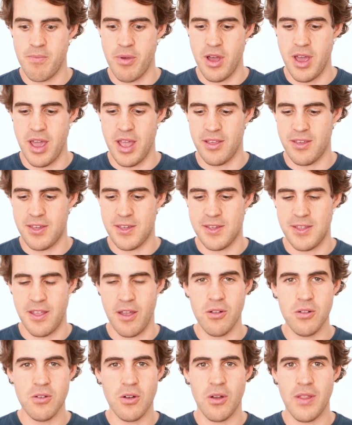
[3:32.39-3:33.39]
but it's
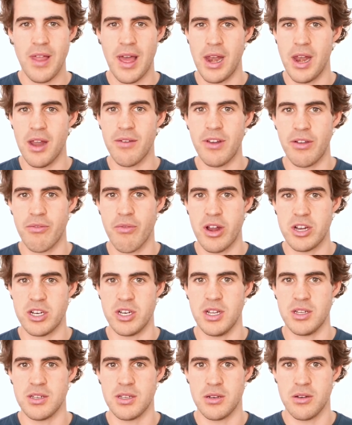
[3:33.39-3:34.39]
still got that lovely
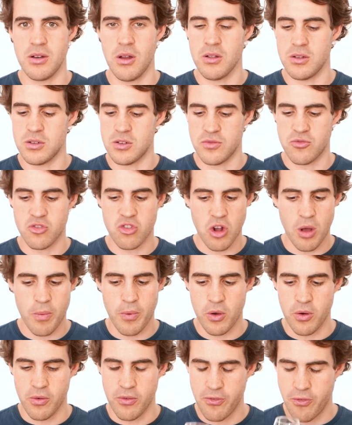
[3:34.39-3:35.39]
richness. Lots of
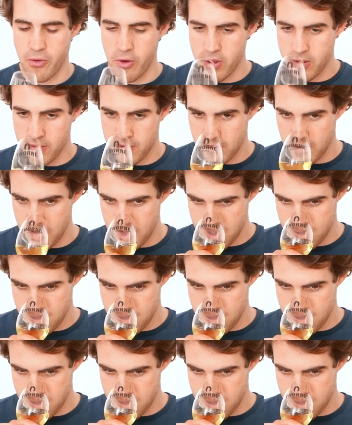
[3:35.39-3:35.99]
tropical fruit.